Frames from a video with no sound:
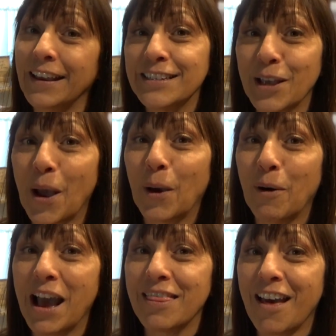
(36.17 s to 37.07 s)

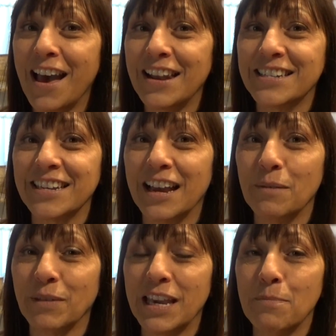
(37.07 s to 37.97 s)
So I thought
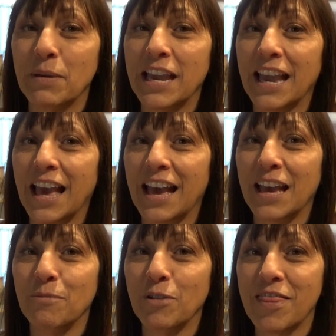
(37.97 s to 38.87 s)
keeping
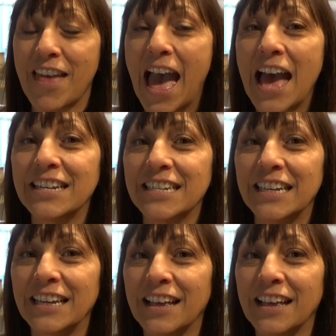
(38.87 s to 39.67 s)
with that